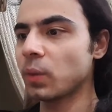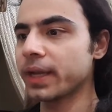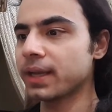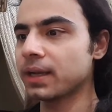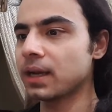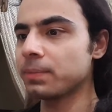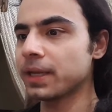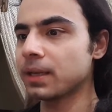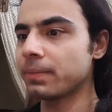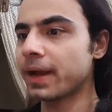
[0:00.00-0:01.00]
waking
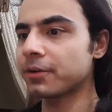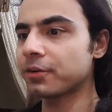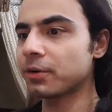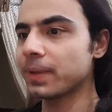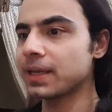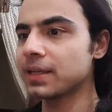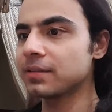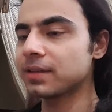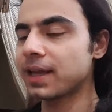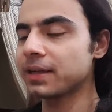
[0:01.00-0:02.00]
up in the bathroom and
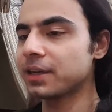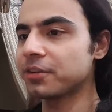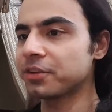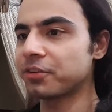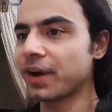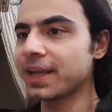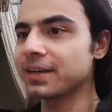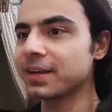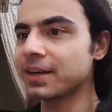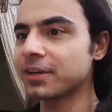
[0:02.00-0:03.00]
he's like, there's a
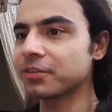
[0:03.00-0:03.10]
drain there,